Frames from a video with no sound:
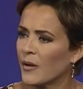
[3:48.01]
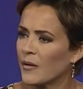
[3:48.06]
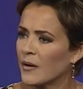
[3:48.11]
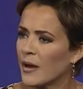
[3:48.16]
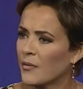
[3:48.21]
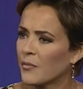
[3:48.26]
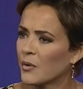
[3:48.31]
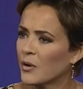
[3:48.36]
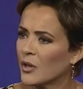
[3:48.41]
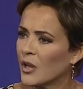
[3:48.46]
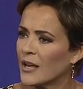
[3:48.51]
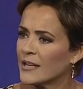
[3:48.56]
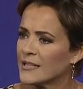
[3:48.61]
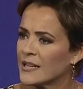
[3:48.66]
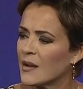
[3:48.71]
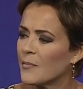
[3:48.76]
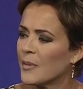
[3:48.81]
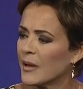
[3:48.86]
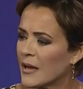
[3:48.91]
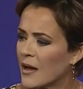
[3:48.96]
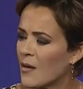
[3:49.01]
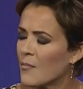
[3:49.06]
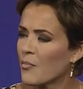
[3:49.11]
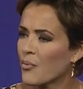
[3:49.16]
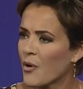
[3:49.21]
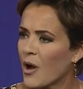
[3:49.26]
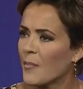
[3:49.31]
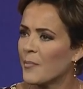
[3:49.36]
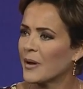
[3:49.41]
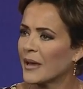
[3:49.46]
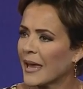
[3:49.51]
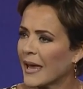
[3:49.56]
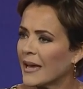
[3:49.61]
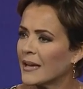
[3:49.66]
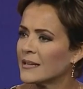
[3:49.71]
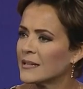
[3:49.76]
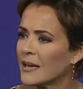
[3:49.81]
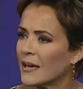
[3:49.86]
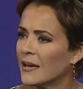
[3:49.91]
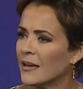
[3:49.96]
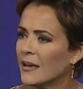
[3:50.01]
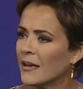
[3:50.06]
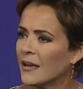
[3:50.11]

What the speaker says: I realized it had become propaganda.